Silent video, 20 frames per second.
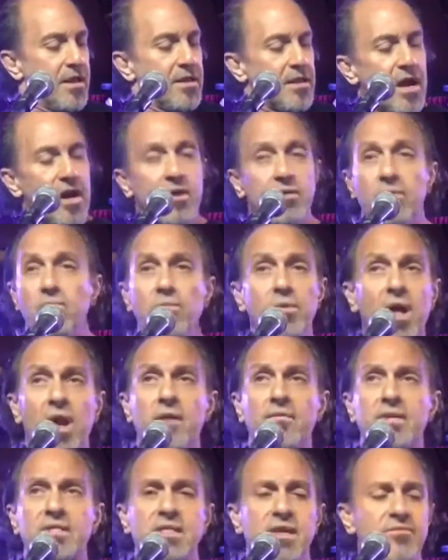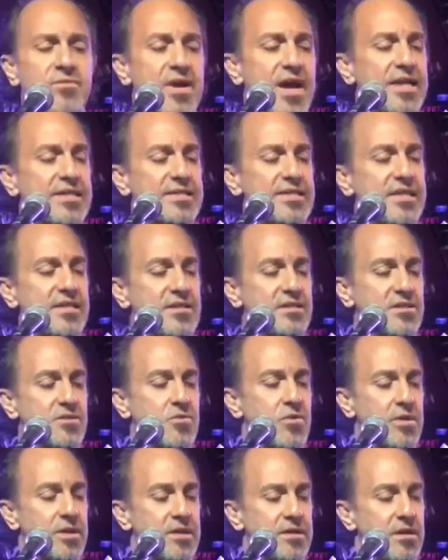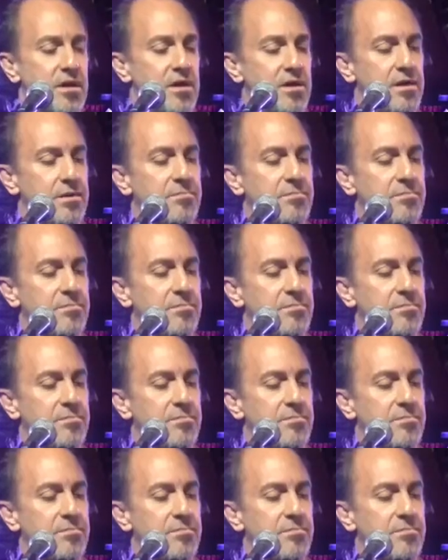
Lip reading: Now, none of us ever had to eat in the toilet.